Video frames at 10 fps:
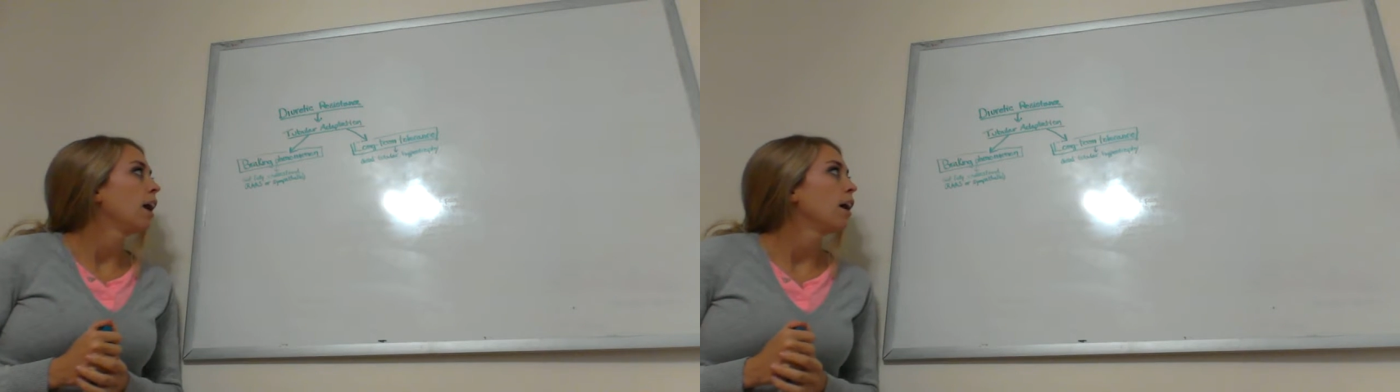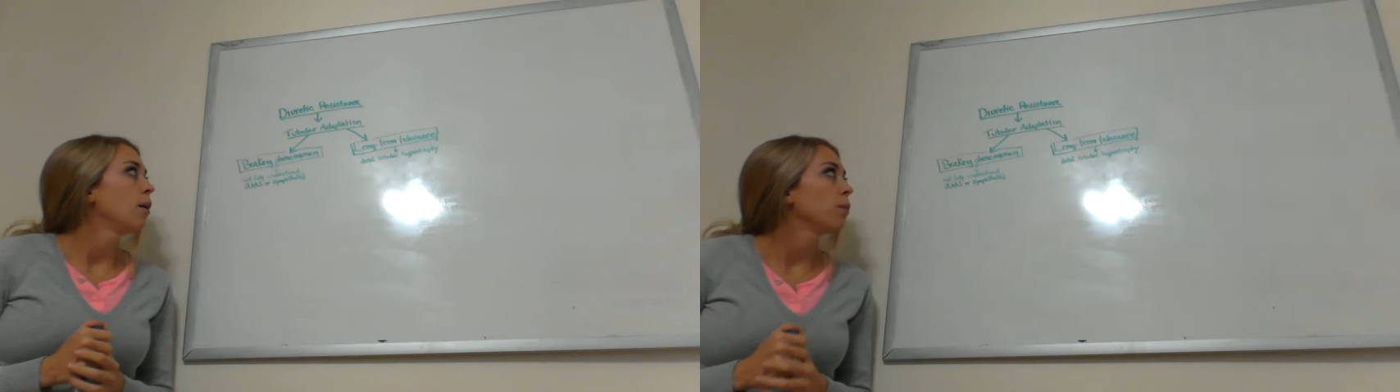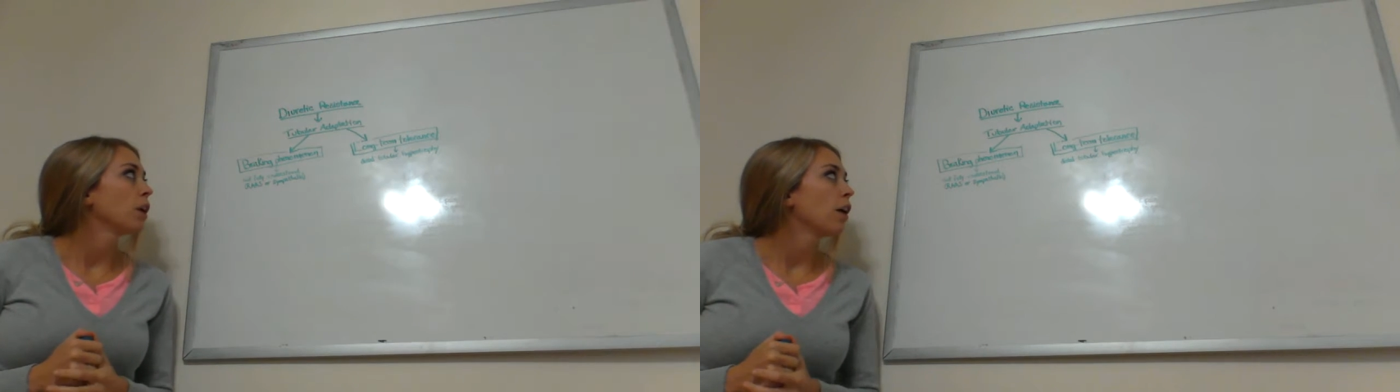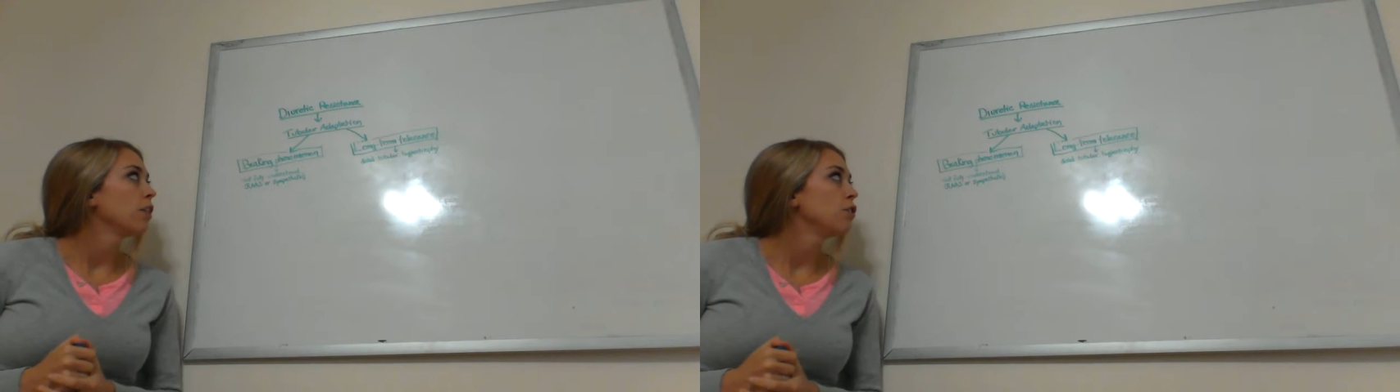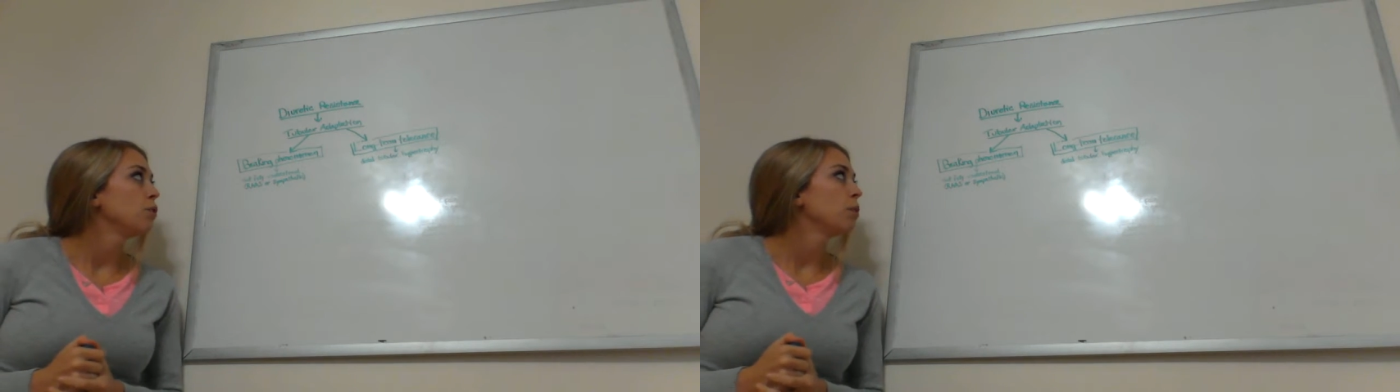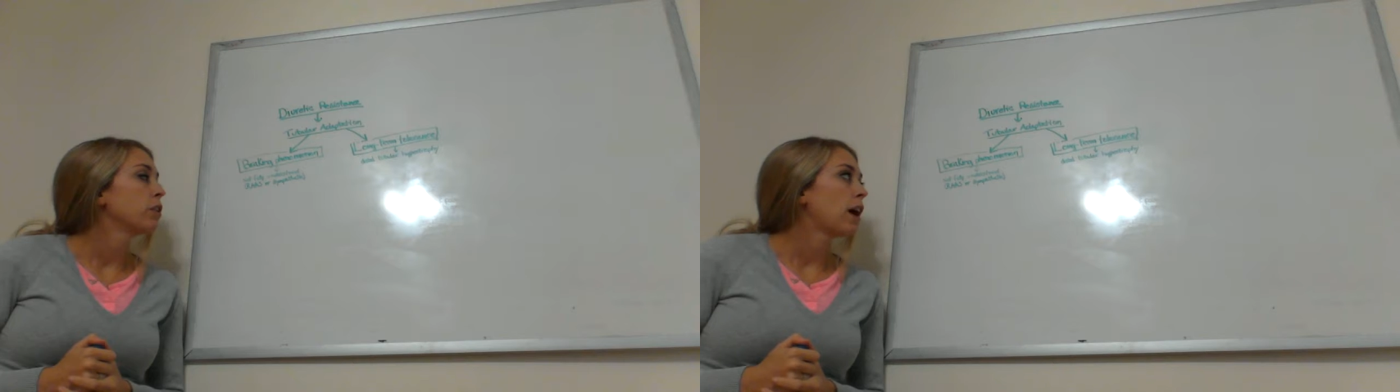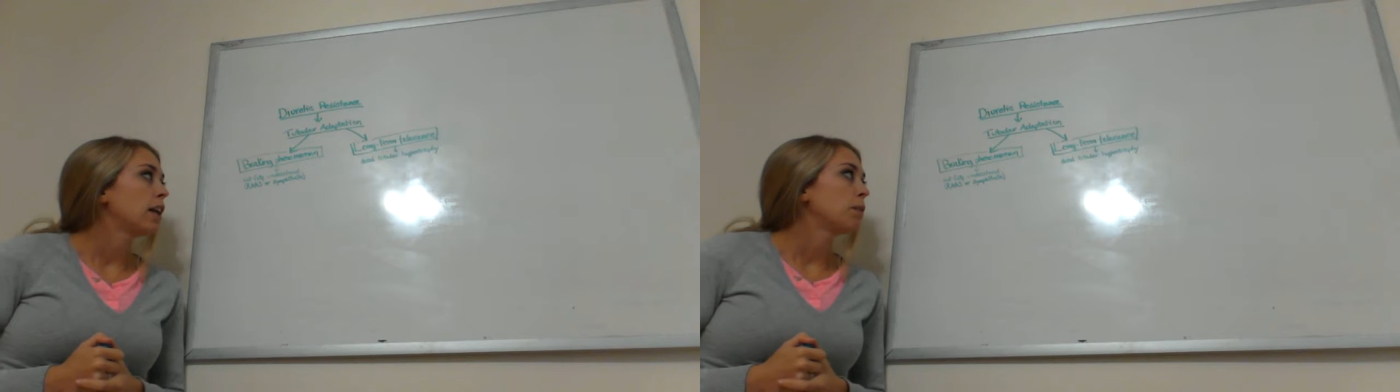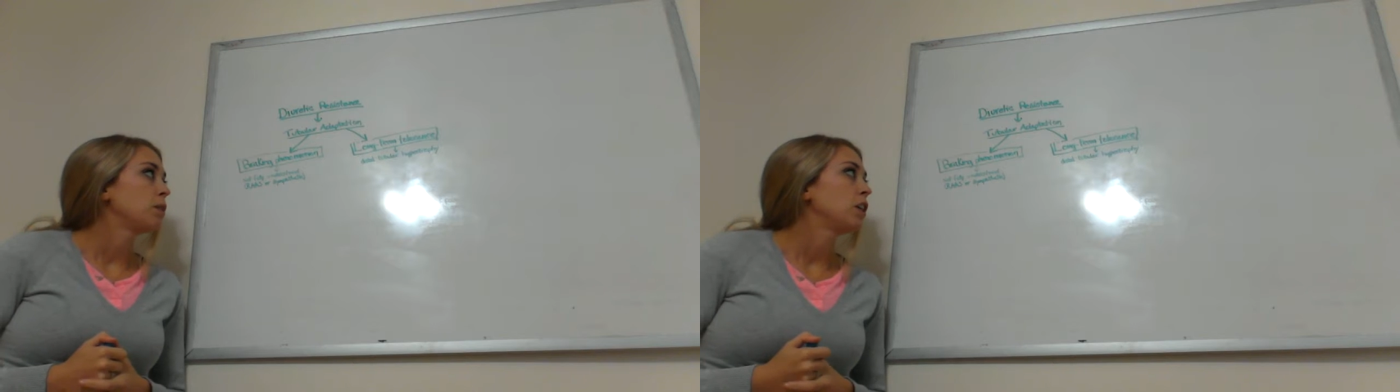And the other tubular
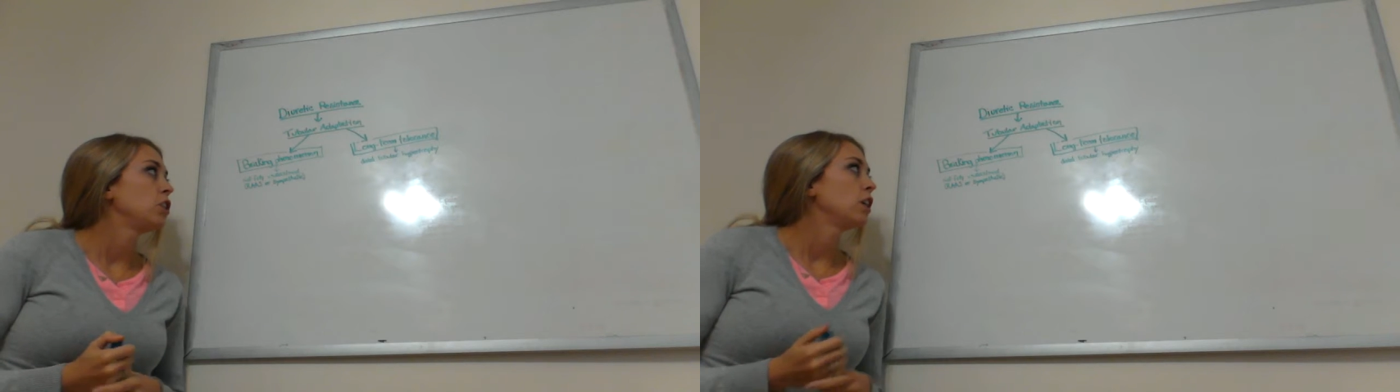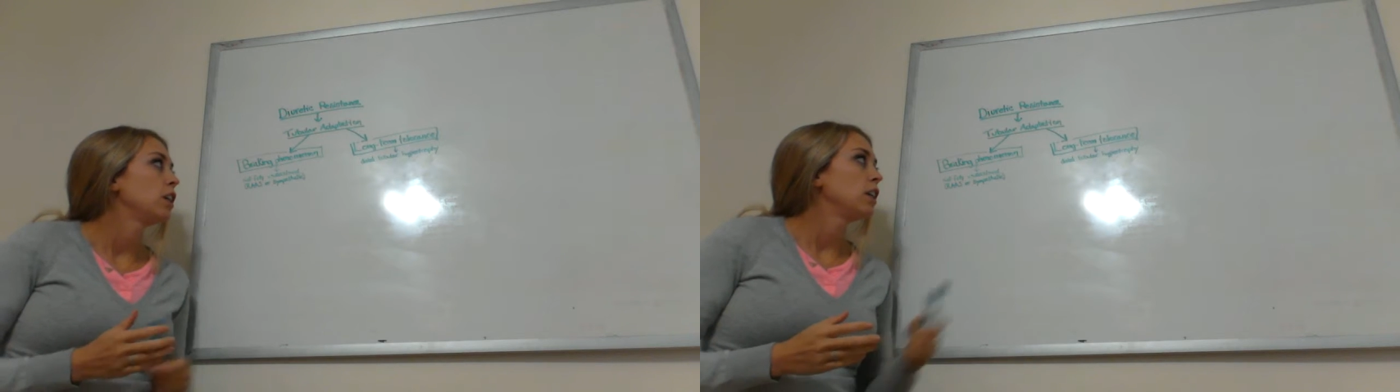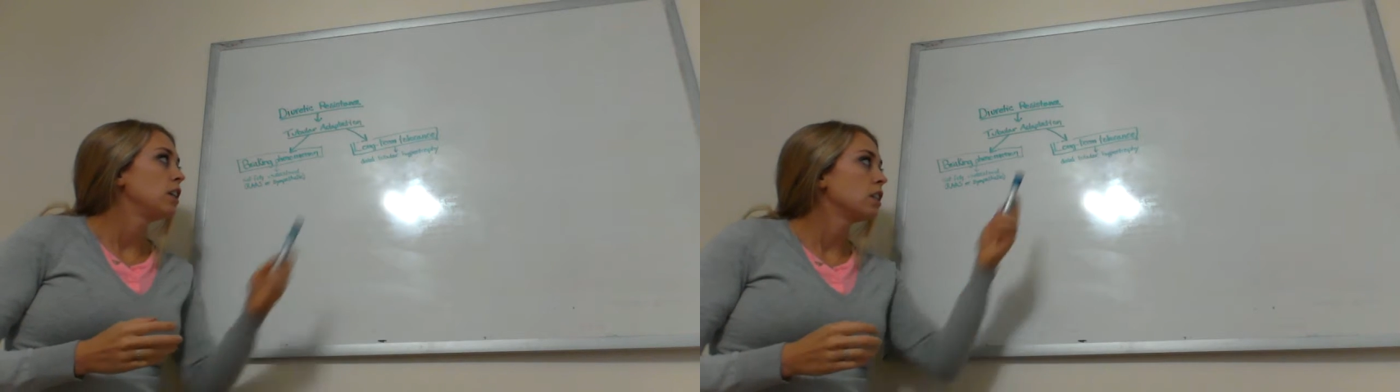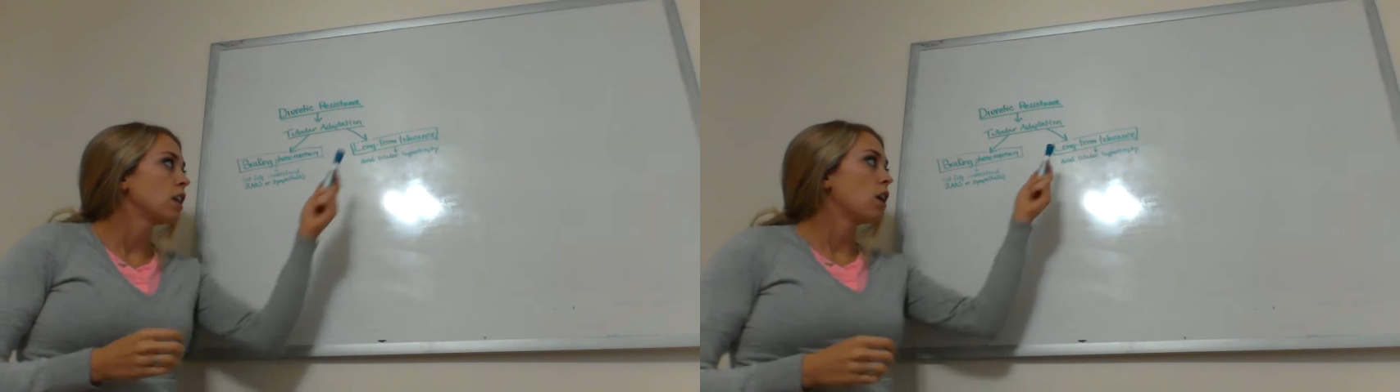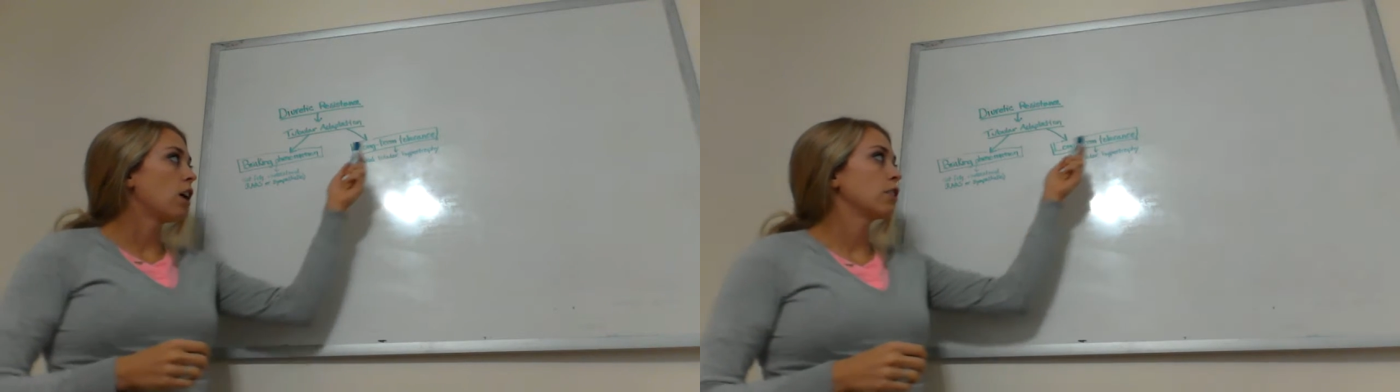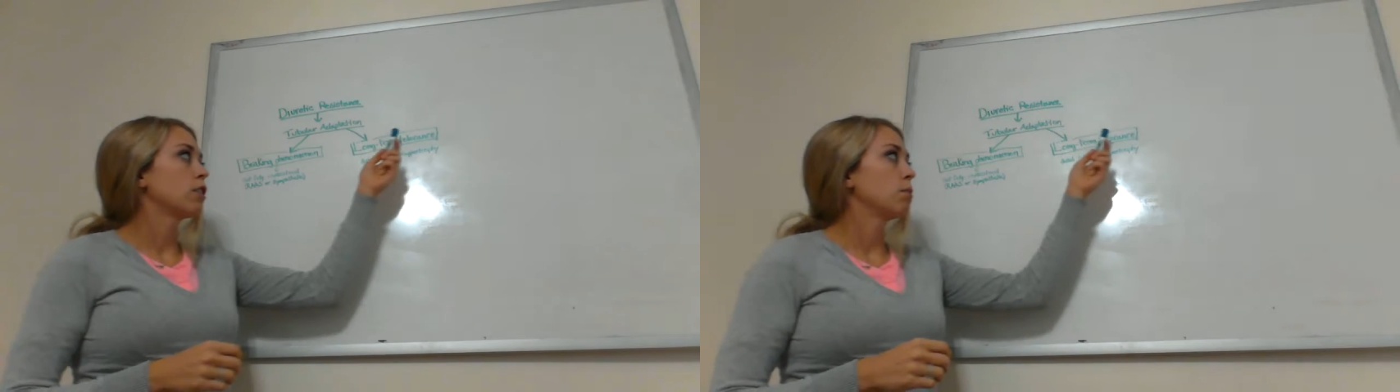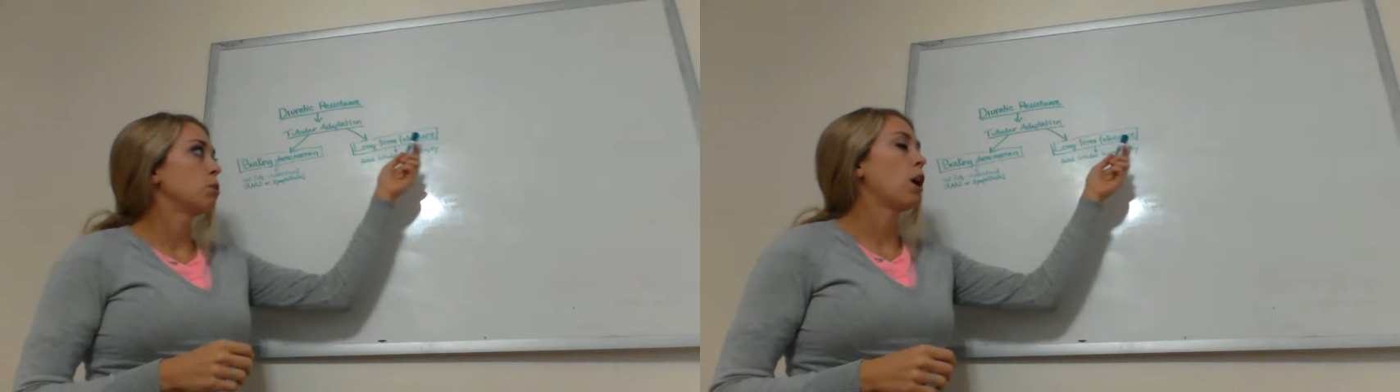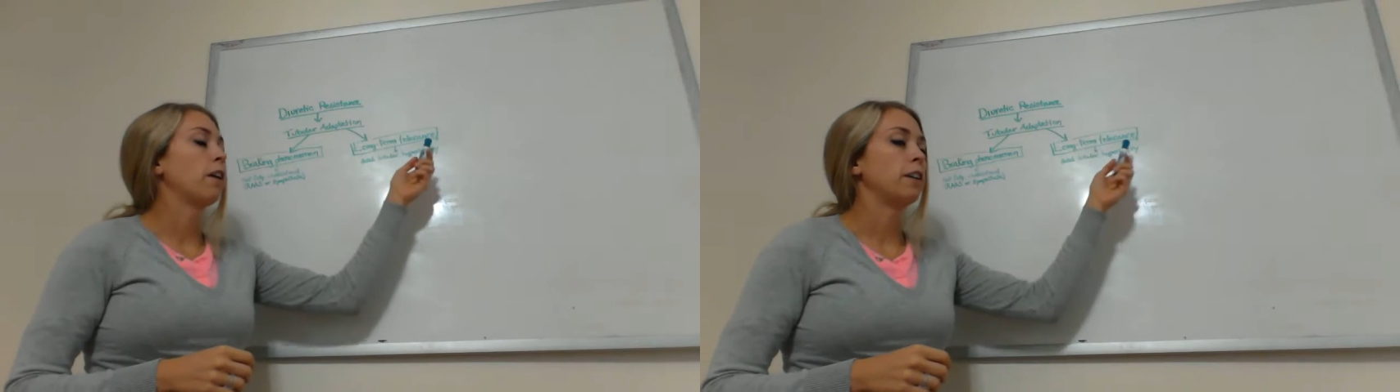adaptation is a
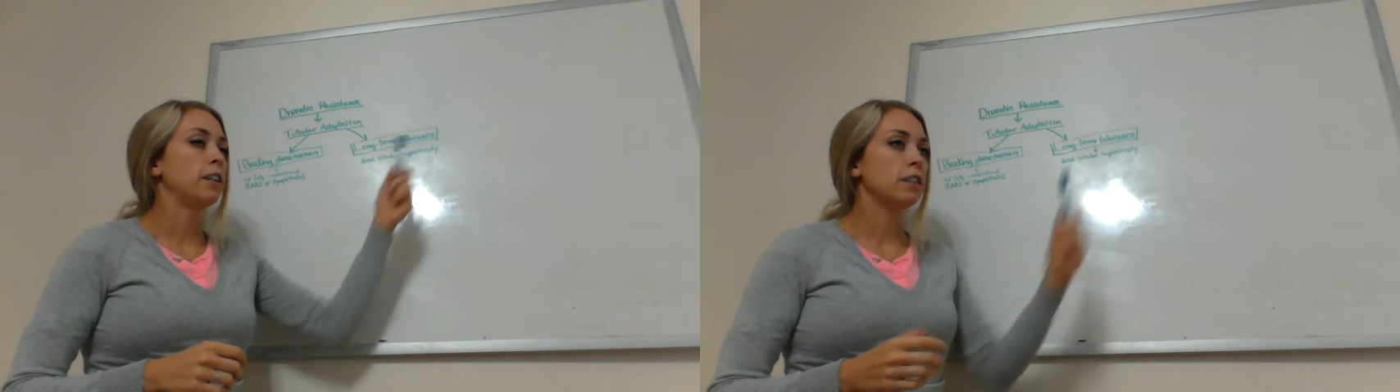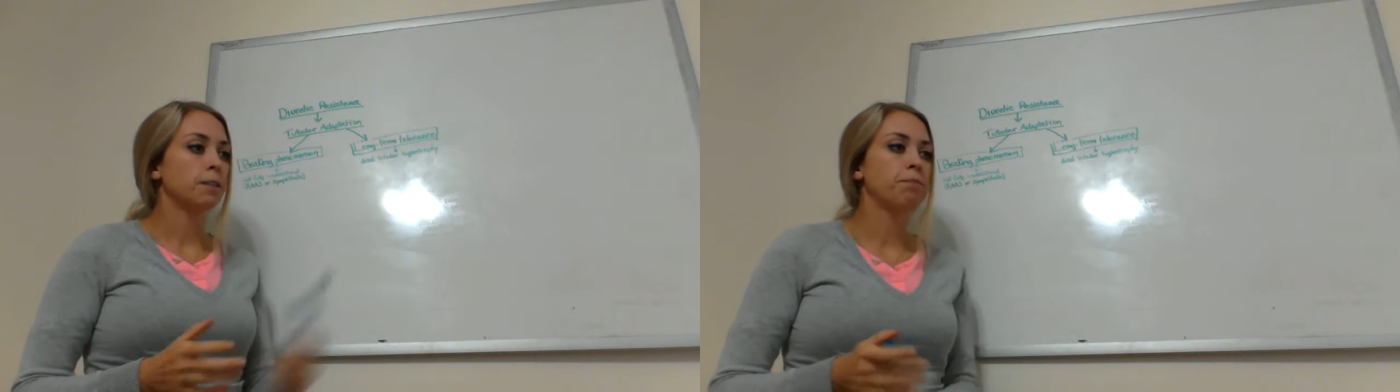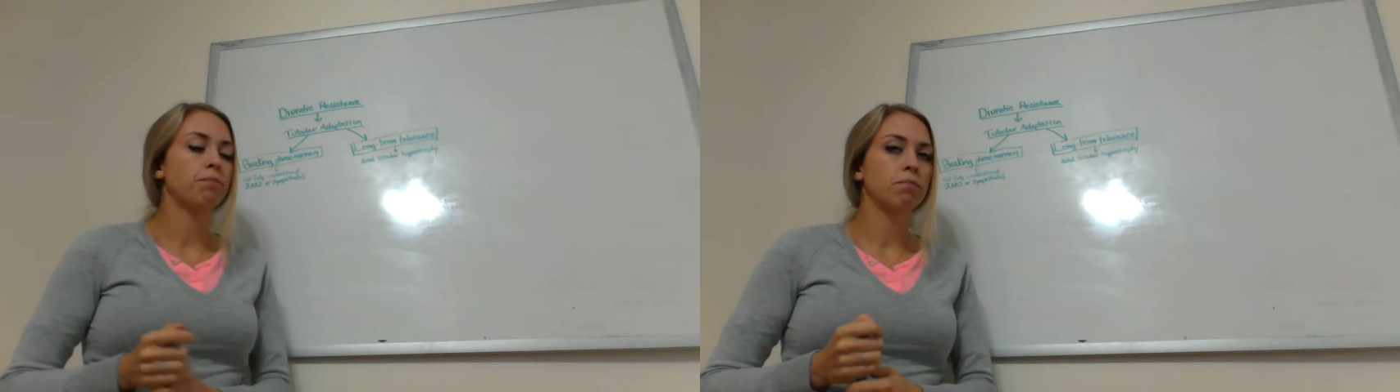long-term tolerance.